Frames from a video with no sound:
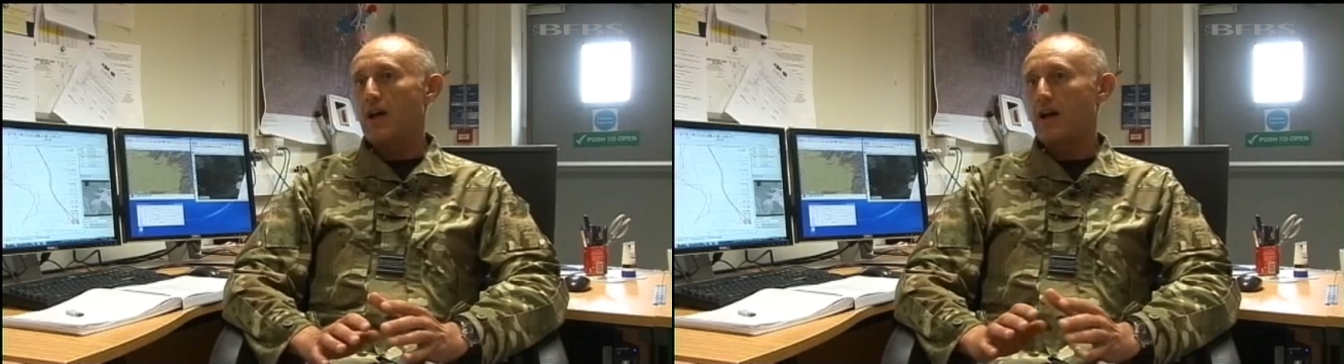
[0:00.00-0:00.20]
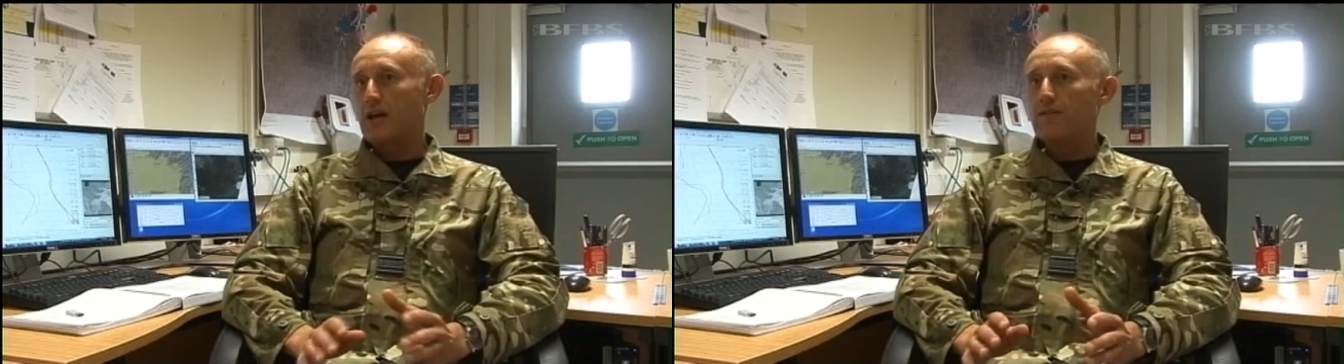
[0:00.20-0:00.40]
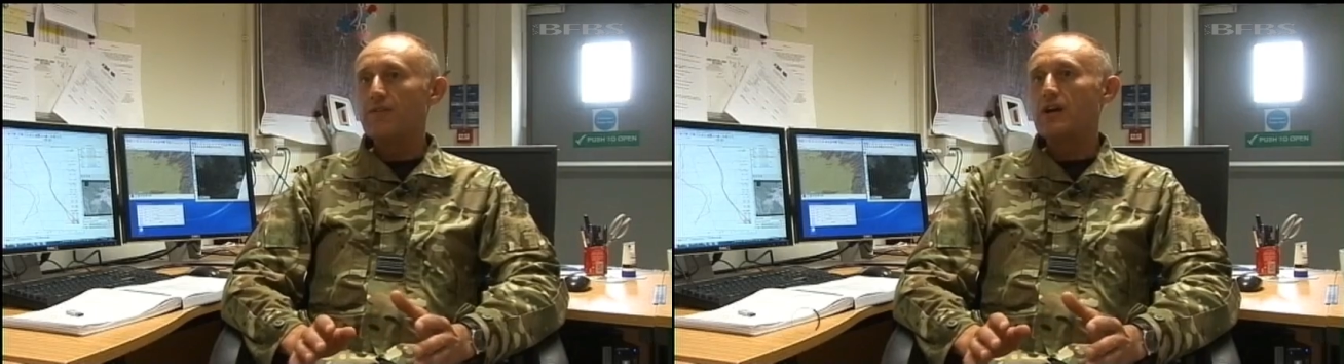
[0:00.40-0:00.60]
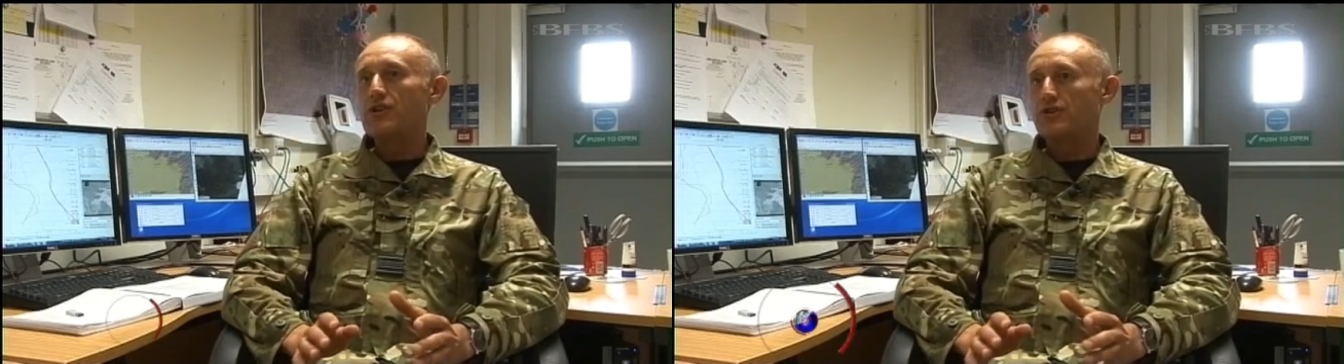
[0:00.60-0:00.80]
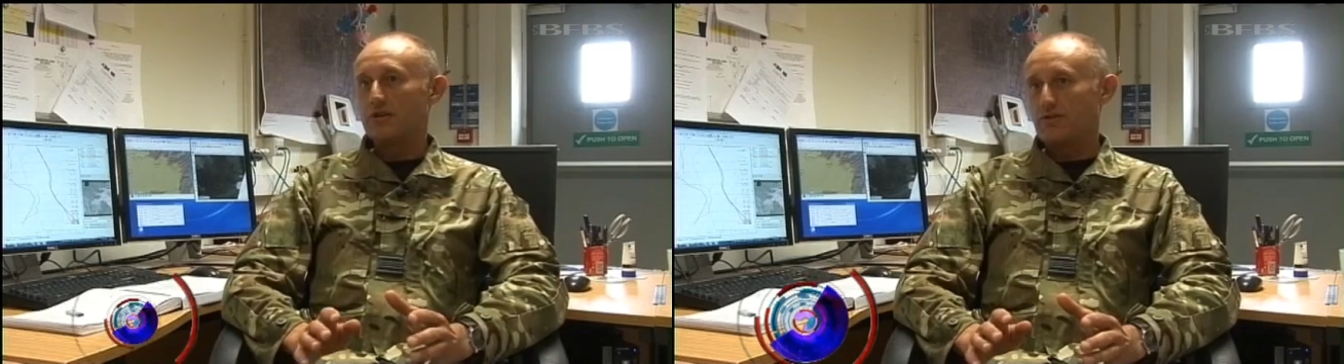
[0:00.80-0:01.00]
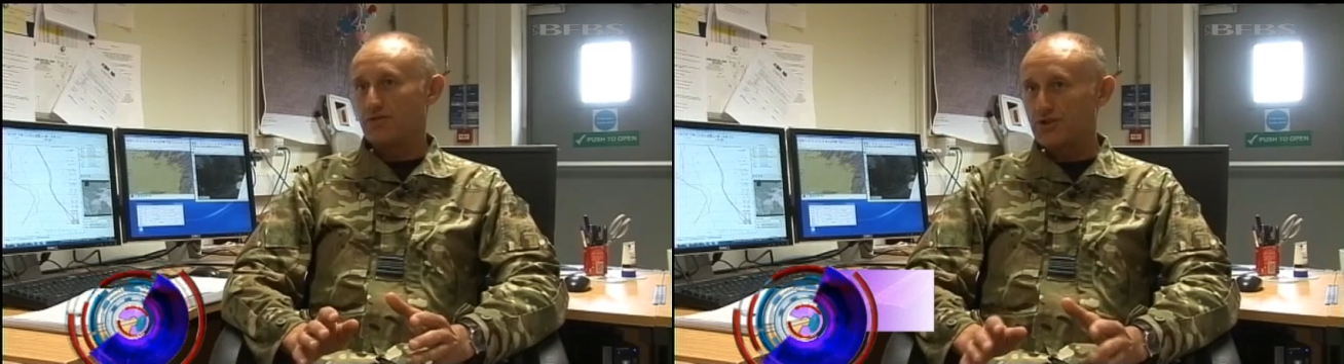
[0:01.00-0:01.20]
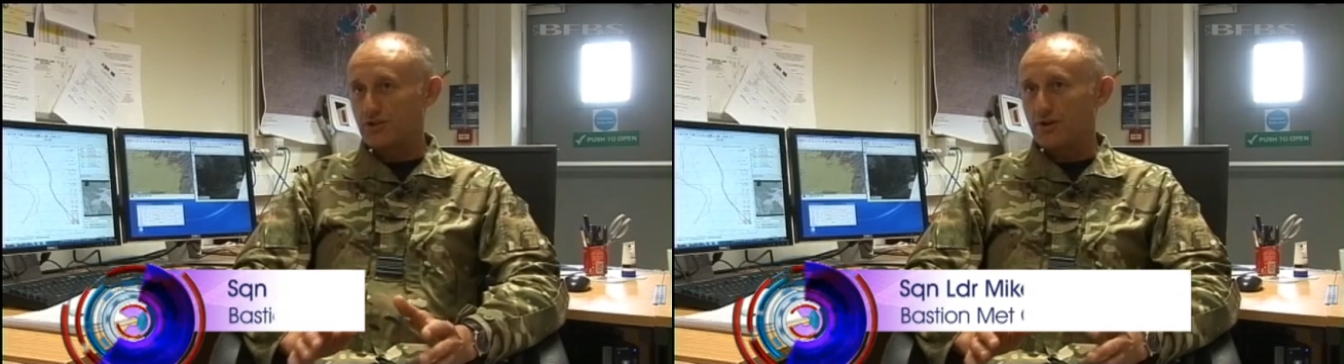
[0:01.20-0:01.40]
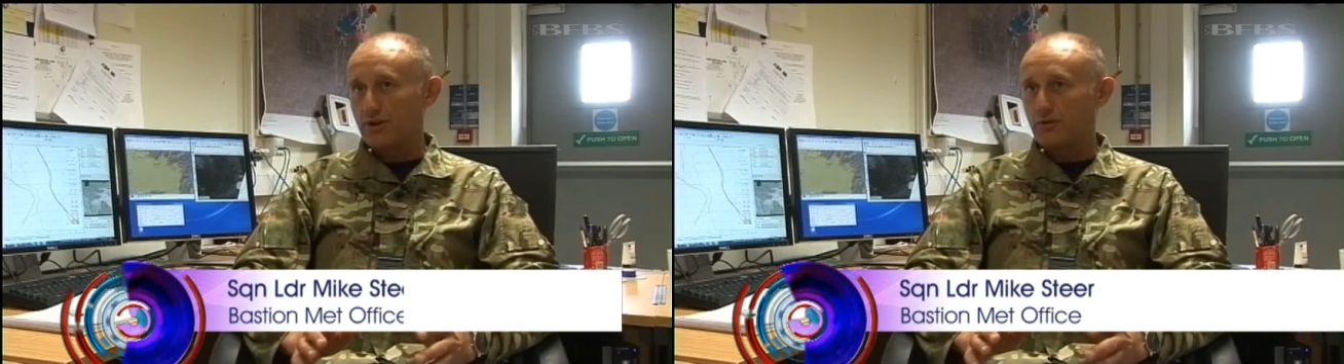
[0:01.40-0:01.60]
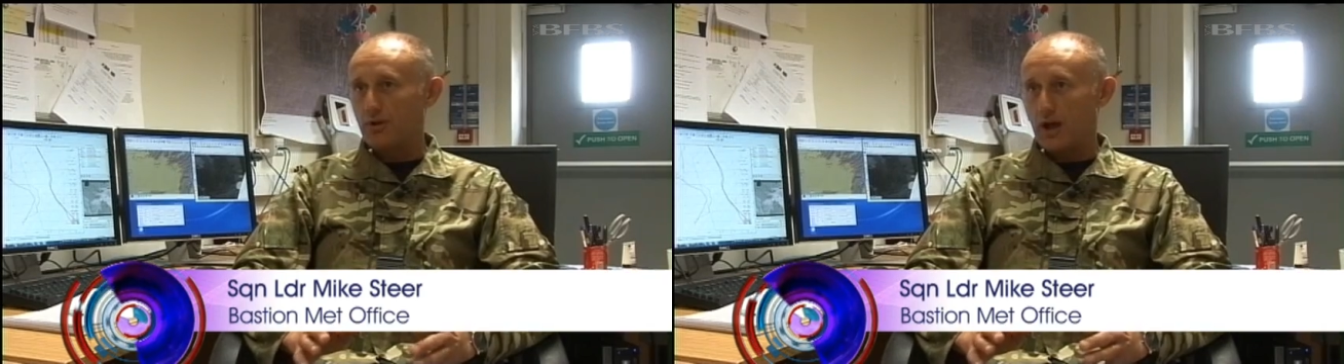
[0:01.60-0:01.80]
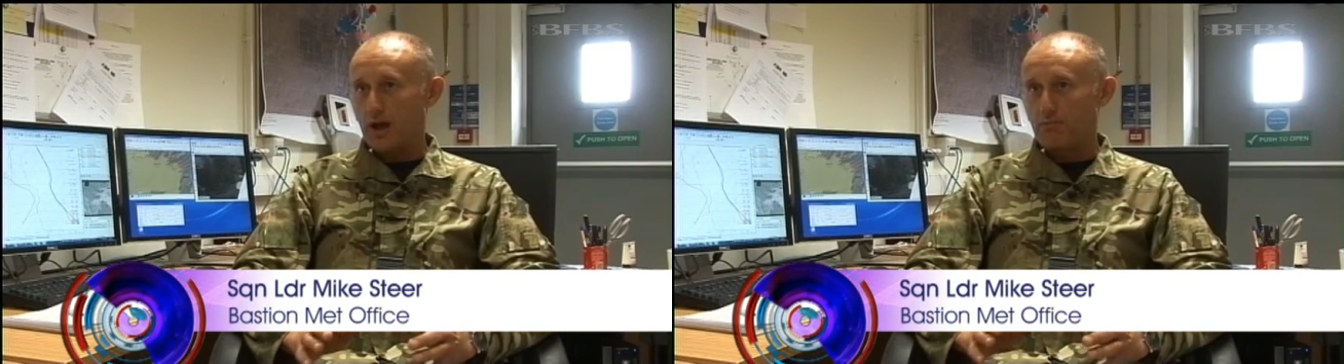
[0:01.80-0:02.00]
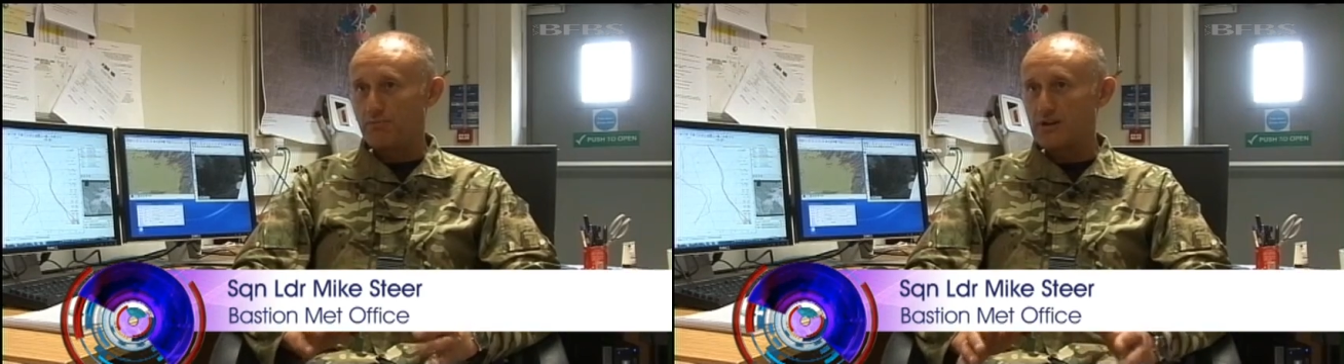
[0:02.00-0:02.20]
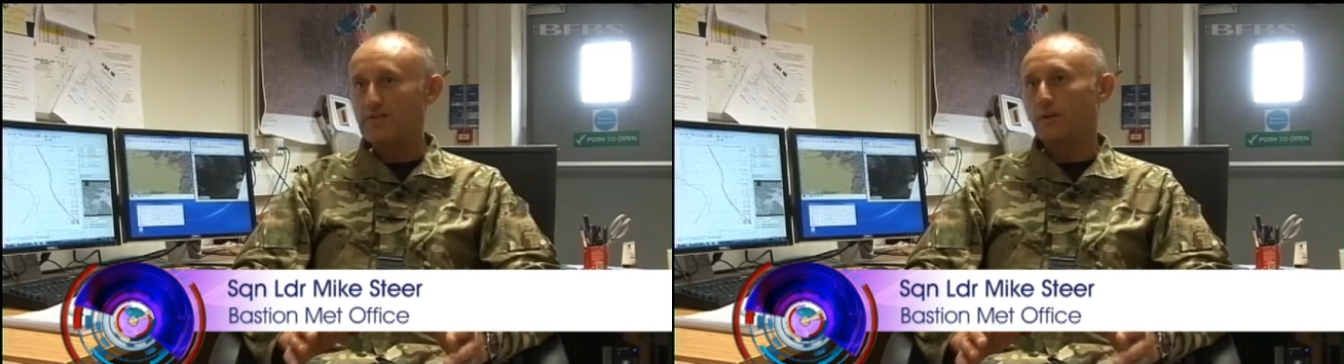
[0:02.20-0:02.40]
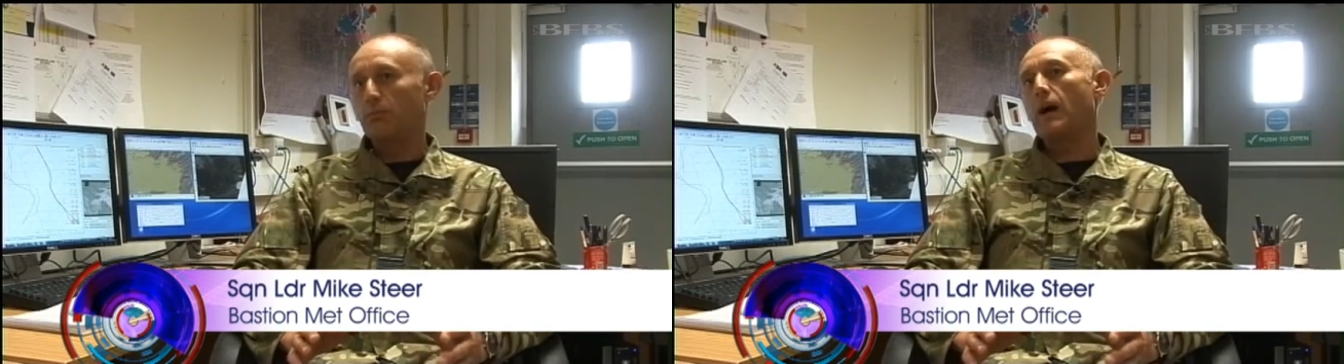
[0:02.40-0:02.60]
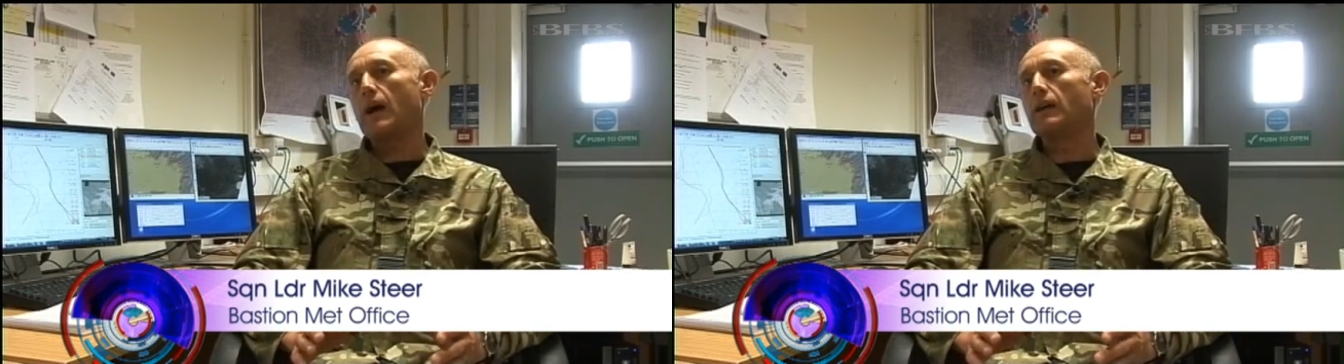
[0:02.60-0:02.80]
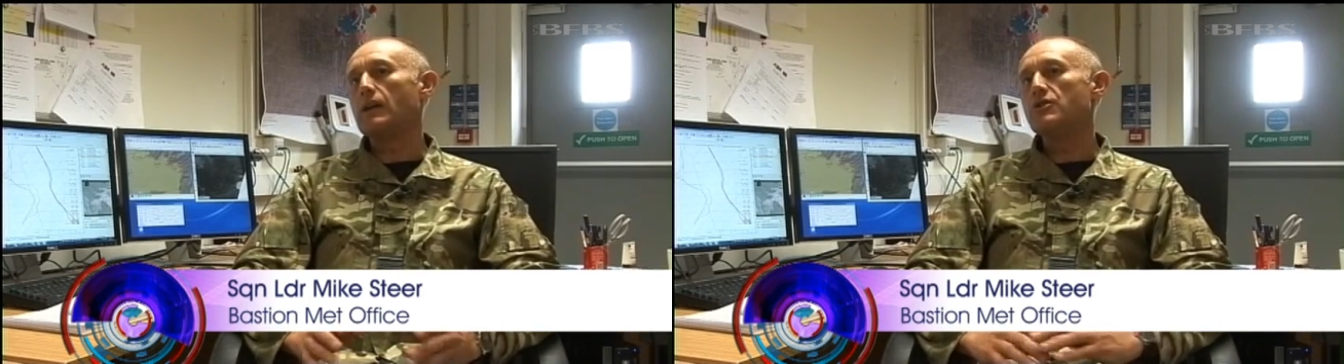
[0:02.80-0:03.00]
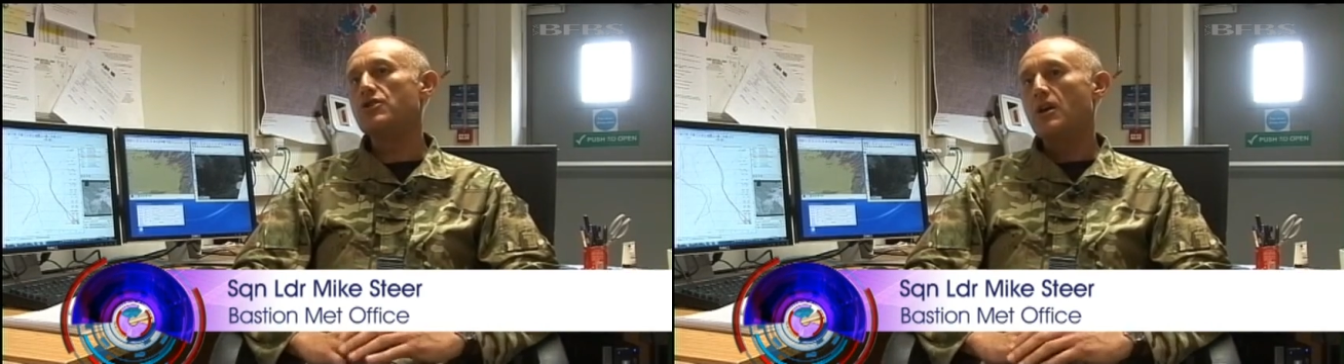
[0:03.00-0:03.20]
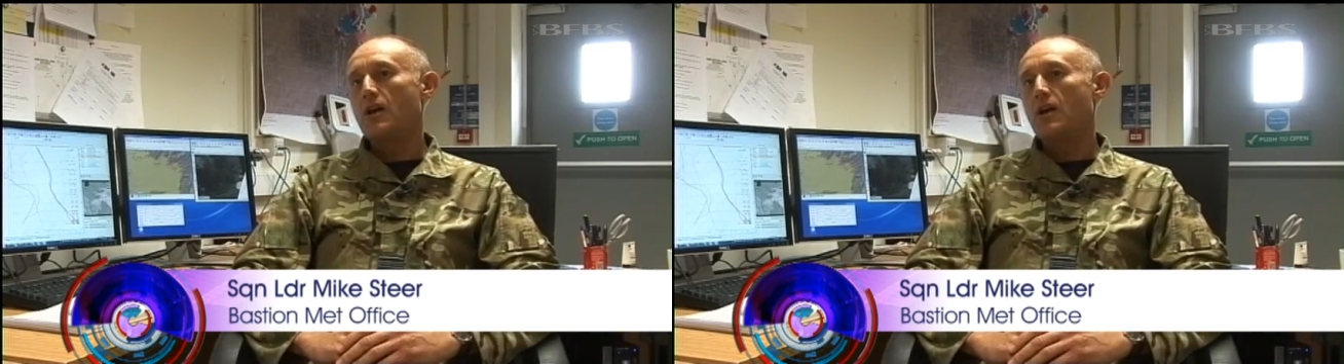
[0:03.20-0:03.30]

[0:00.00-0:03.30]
aviation style uh, briefing package,